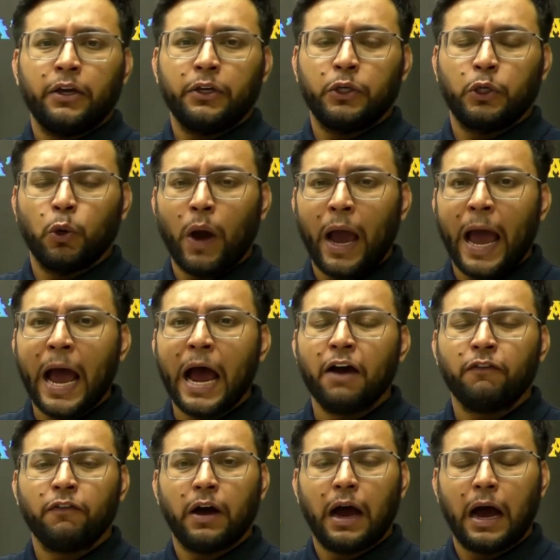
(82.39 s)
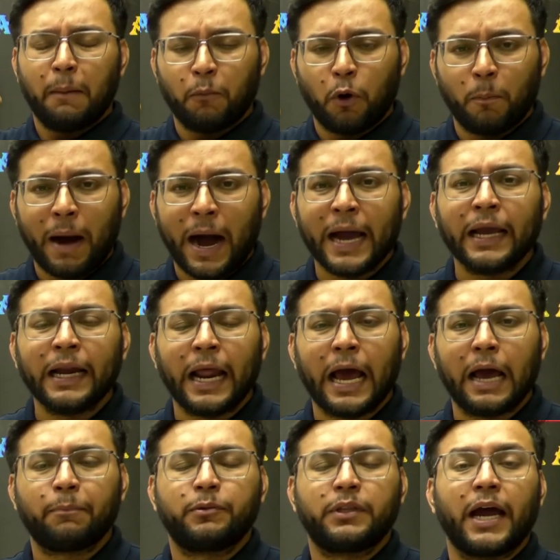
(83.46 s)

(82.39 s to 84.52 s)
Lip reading: you have a mobile app,